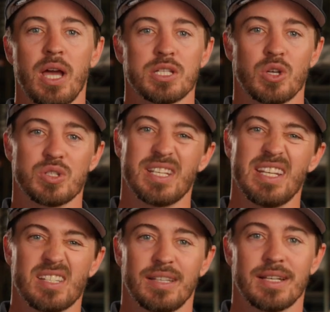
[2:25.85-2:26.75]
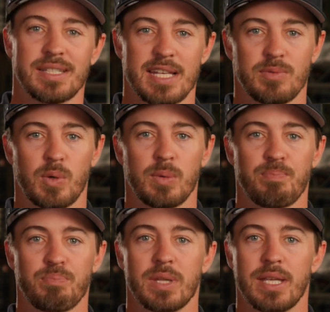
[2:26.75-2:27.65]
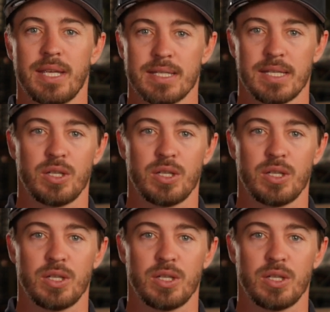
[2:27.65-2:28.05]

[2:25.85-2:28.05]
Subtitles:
so it's easily accessible, easy